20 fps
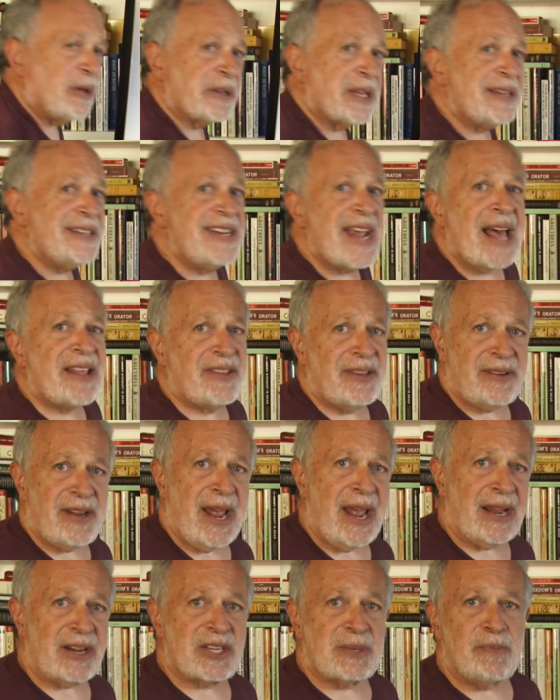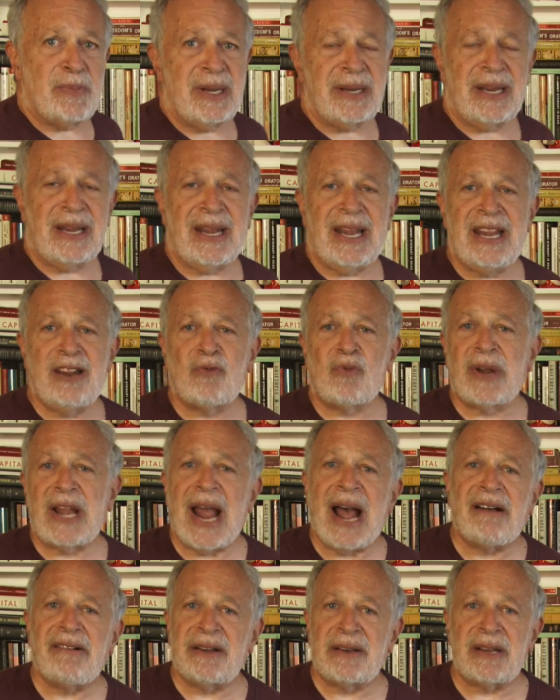call the death tax, but in
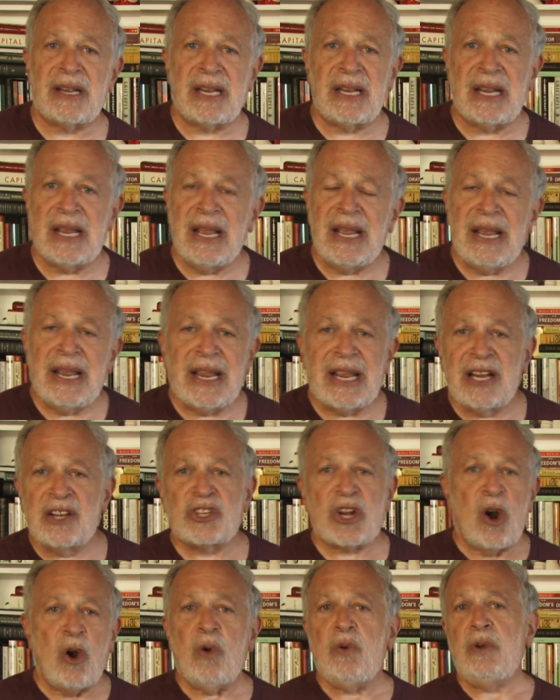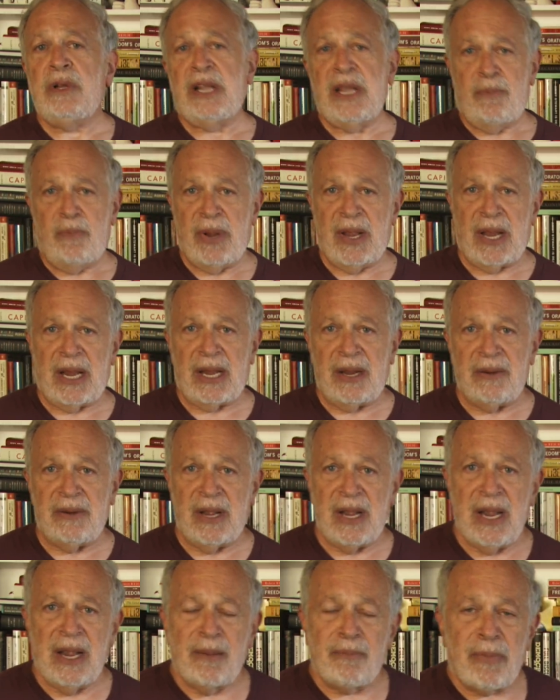reality, it is only
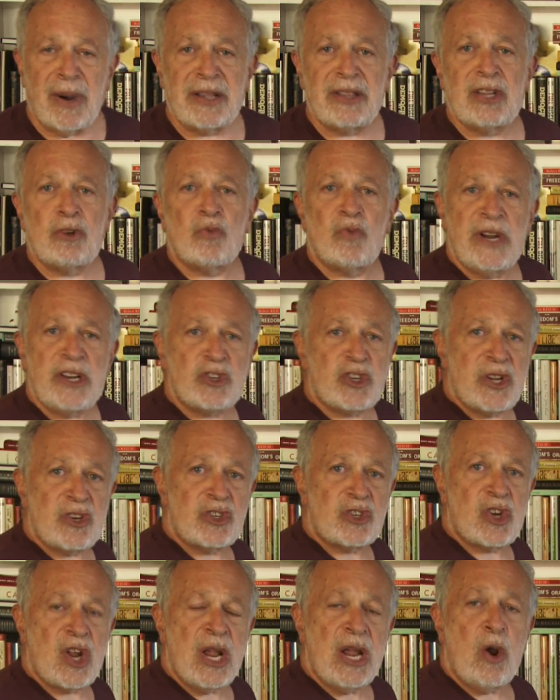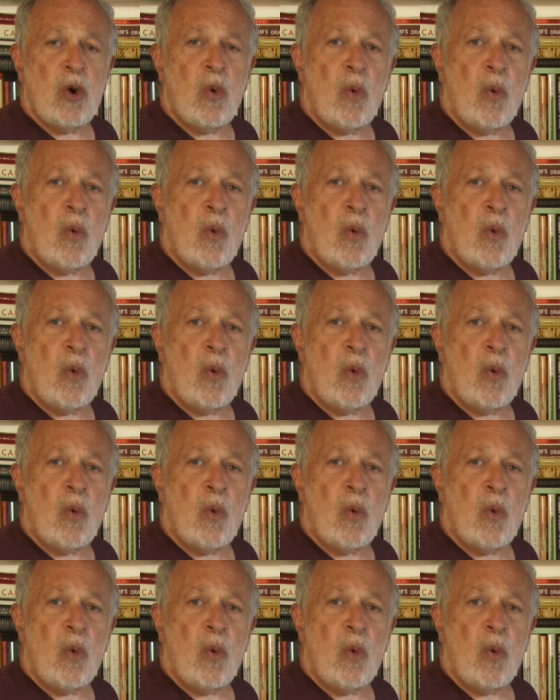paid by the richest